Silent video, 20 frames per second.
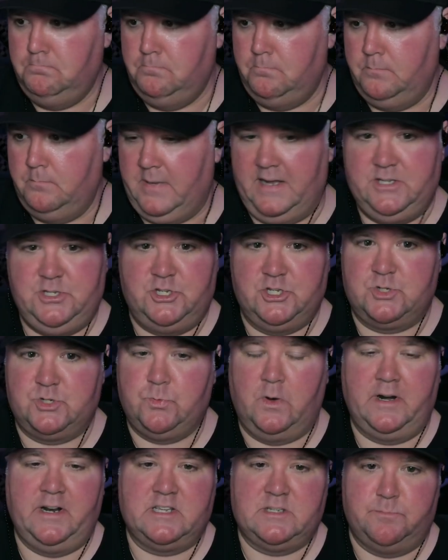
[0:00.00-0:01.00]
I just
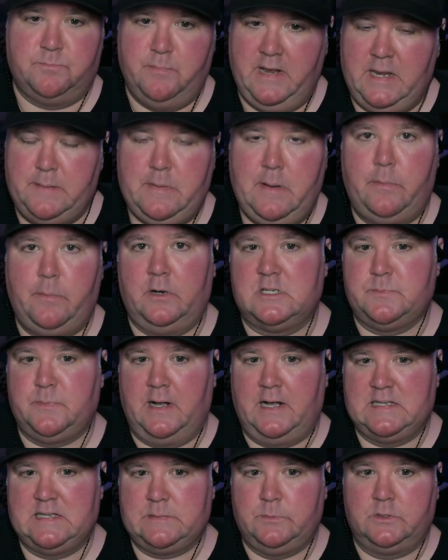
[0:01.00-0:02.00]
want as many people as
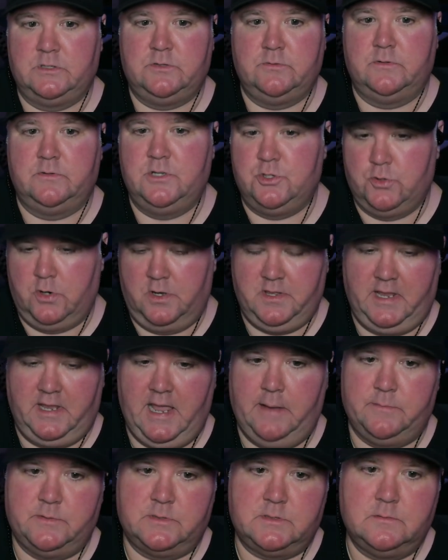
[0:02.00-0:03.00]
possible to enjoy the
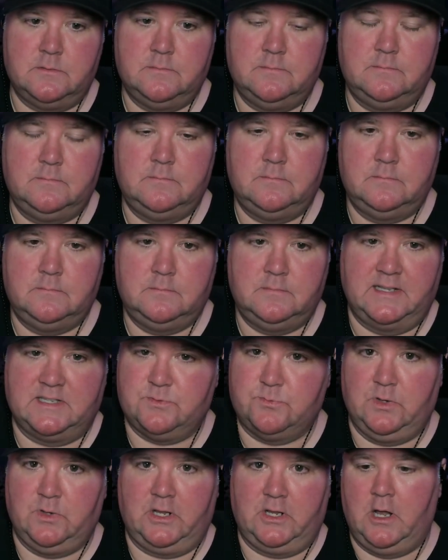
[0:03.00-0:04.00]
games. That's
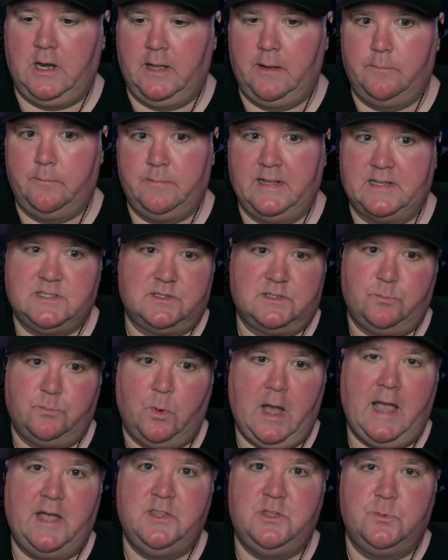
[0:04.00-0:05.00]
really that's
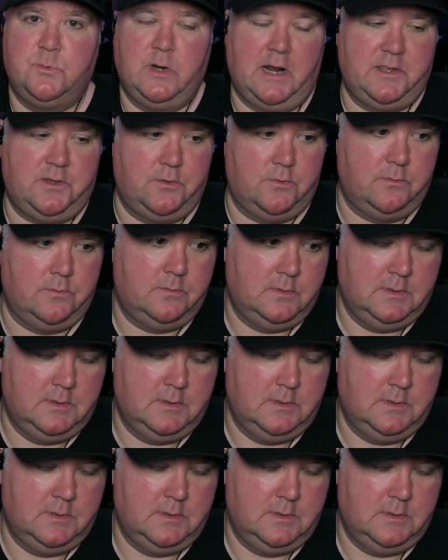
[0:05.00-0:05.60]
why I do what I do.